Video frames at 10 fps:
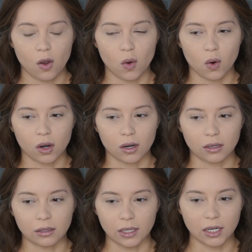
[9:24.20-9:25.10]

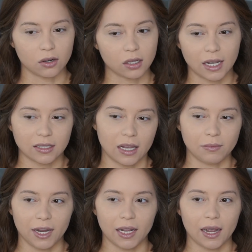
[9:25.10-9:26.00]
or later on that same
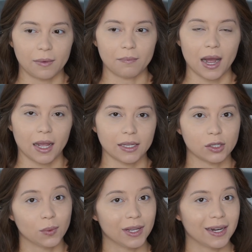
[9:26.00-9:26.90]
day, my
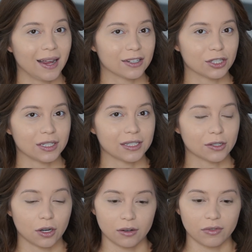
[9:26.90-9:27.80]
twin actually
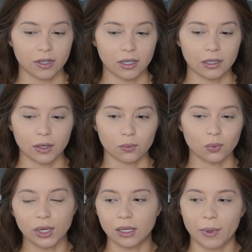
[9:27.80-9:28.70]
started feeling like
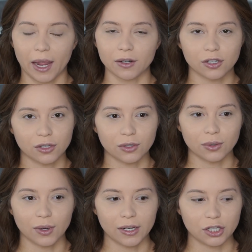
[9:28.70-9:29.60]
really bad
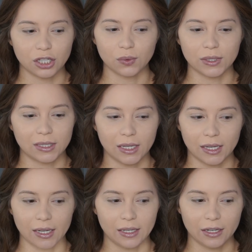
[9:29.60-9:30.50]
too, and she was
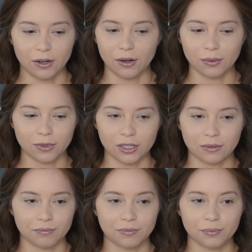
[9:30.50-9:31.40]
sick, and you know,
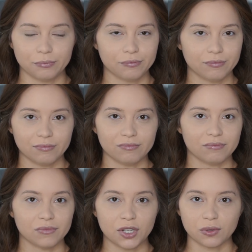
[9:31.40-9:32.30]

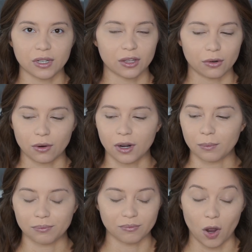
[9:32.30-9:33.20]
she was like throwing up,
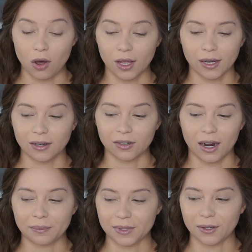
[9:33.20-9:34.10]
all that kind of
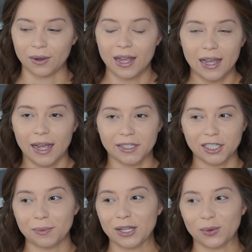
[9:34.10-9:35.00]
crap. So, and
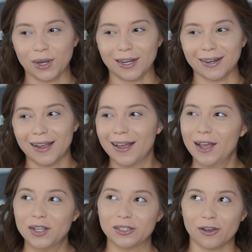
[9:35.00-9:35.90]
she's my twin,
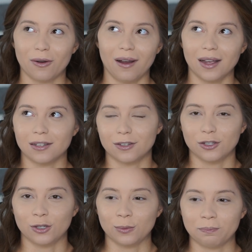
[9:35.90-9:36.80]
so I
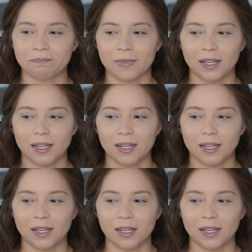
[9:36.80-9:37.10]
assume